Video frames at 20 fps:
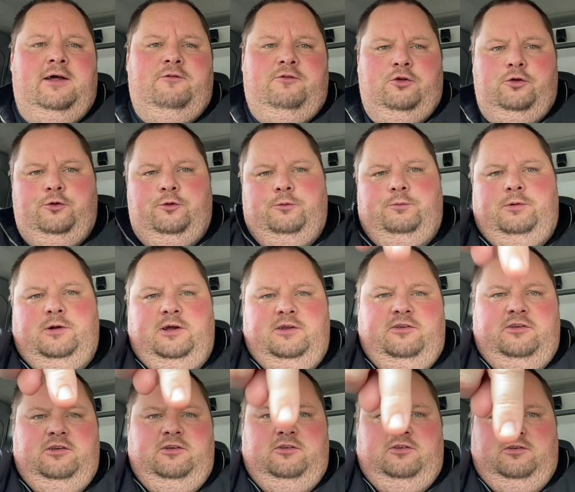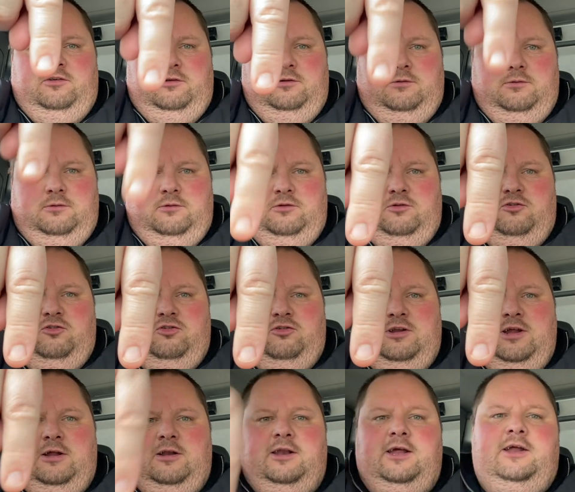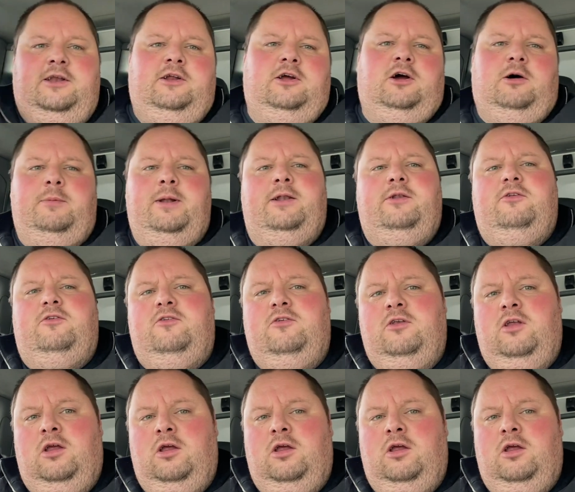fuel prices, just down there in the comments,